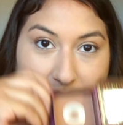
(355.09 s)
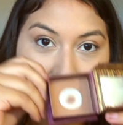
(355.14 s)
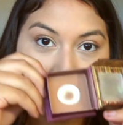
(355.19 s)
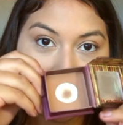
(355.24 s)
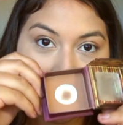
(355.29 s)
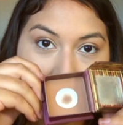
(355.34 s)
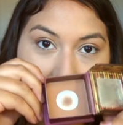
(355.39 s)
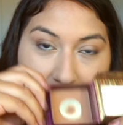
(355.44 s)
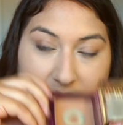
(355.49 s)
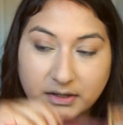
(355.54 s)

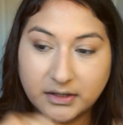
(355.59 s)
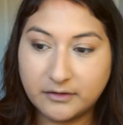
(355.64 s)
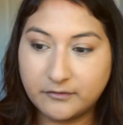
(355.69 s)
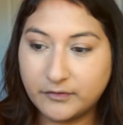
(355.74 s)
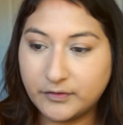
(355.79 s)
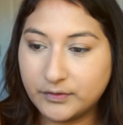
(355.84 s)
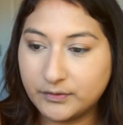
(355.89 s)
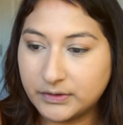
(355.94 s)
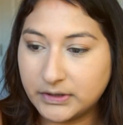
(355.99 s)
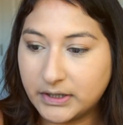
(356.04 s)
that I love,
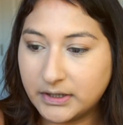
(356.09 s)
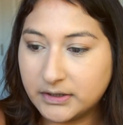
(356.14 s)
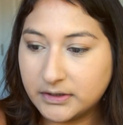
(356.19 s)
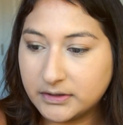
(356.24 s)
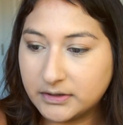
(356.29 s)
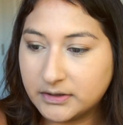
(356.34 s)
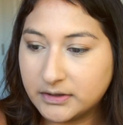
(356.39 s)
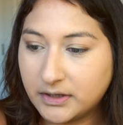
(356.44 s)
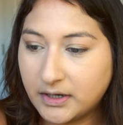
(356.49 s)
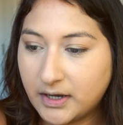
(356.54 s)
Hoola.
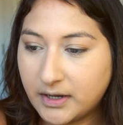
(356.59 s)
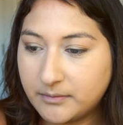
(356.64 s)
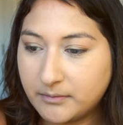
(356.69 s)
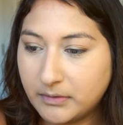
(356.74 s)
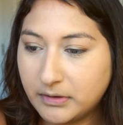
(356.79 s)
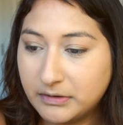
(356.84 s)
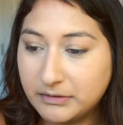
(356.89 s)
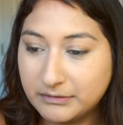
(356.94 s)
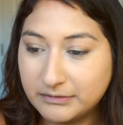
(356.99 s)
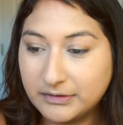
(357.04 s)

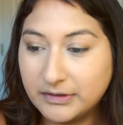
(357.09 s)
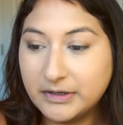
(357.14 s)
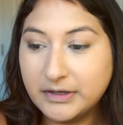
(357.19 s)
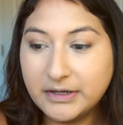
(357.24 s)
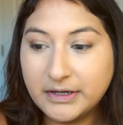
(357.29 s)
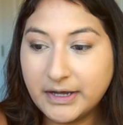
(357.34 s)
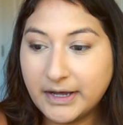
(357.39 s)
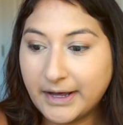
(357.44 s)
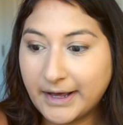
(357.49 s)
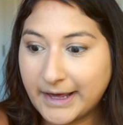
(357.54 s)

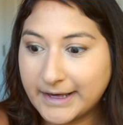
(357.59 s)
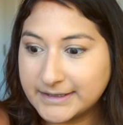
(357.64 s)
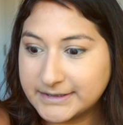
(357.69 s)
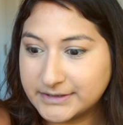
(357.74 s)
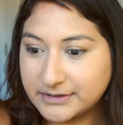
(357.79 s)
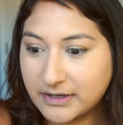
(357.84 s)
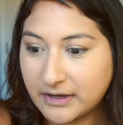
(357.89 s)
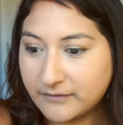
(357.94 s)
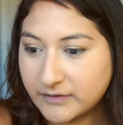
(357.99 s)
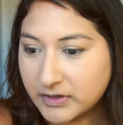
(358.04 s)
I
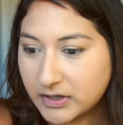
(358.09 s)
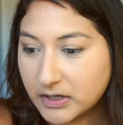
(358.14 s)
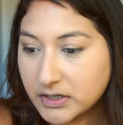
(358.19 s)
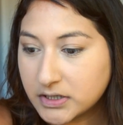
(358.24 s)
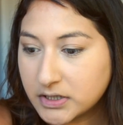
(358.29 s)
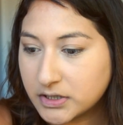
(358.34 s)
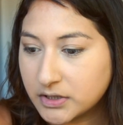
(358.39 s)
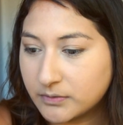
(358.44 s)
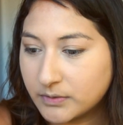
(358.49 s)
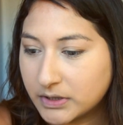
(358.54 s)
still haven't gotten
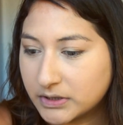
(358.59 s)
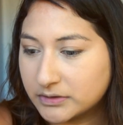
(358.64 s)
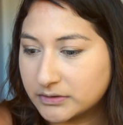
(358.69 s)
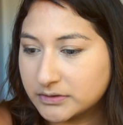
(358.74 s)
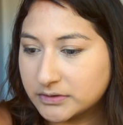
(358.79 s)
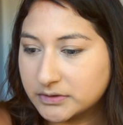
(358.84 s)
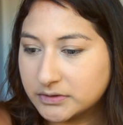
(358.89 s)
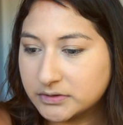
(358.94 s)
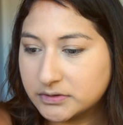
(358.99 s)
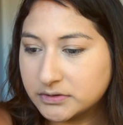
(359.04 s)
a new one
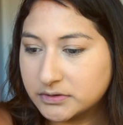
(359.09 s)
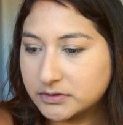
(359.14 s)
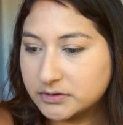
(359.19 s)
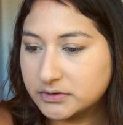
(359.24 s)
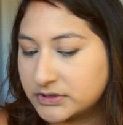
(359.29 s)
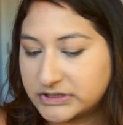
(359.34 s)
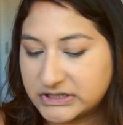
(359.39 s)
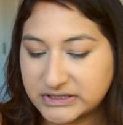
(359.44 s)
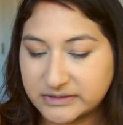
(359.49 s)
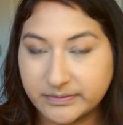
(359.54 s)

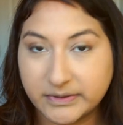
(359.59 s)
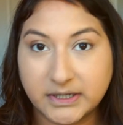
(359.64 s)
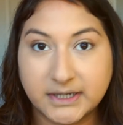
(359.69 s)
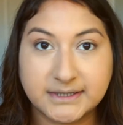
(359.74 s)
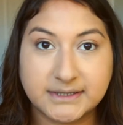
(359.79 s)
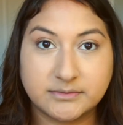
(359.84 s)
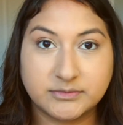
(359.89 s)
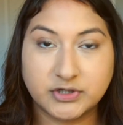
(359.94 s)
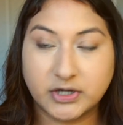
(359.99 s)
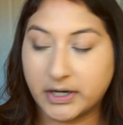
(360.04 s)
just
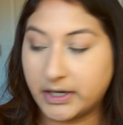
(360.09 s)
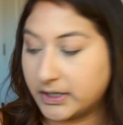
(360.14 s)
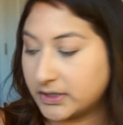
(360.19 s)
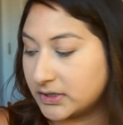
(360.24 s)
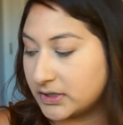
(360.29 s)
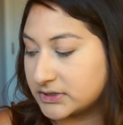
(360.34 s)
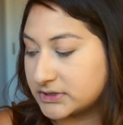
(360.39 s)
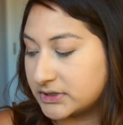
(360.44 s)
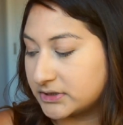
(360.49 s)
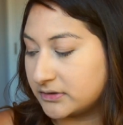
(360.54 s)
because I'm trying
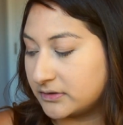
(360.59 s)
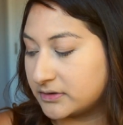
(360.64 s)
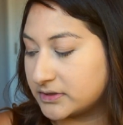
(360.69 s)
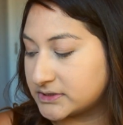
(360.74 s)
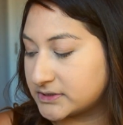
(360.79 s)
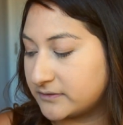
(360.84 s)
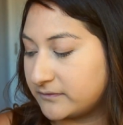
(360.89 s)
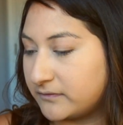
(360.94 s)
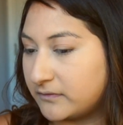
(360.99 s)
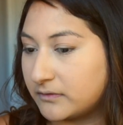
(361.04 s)
not to go to
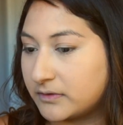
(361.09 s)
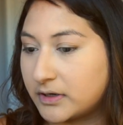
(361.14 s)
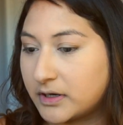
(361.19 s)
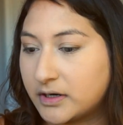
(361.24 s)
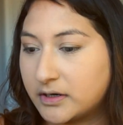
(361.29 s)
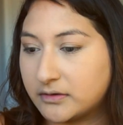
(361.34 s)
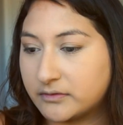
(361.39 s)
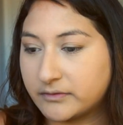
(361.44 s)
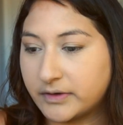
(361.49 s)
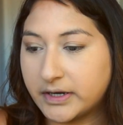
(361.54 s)

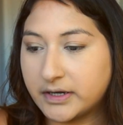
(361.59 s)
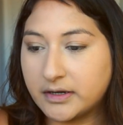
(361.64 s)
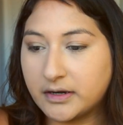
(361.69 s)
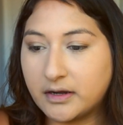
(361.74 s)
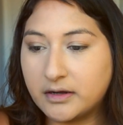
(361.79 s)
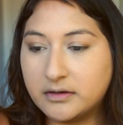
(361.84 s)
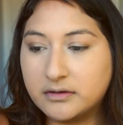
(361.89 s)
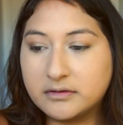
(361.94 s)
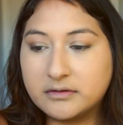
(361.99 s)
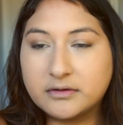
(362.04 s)
Sephora right
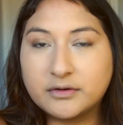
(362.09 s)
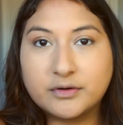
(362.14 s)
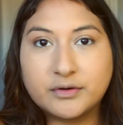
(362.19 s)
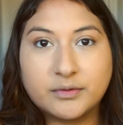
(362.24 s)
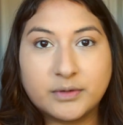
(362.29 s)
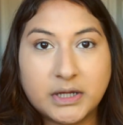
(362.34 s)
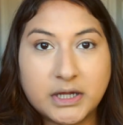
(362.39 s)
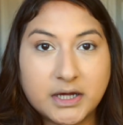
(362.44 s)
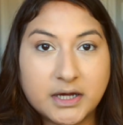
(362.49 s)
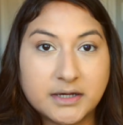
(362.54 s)
now
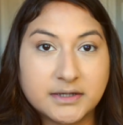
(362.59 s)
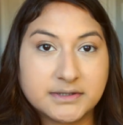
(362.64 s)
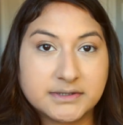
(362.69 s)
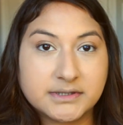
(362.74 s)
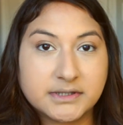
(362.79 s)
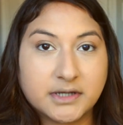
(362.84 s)
because